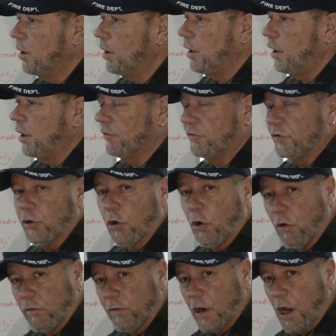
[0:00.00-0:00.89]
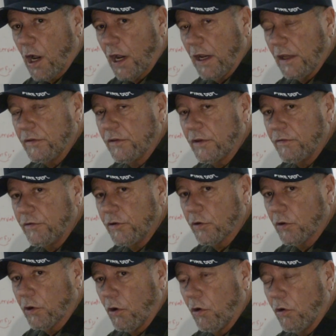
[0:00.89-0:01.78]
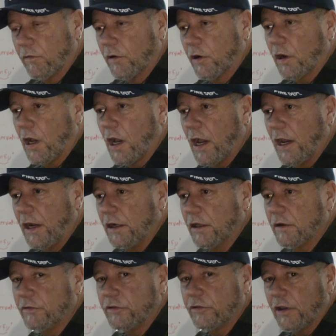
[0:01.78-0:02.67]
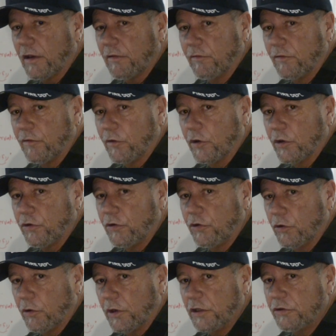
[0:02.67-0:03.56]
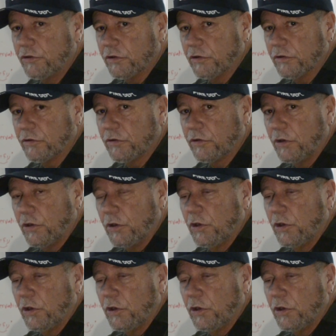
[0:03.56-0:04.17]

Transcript: If you're over a height of 7 foot 2 inches,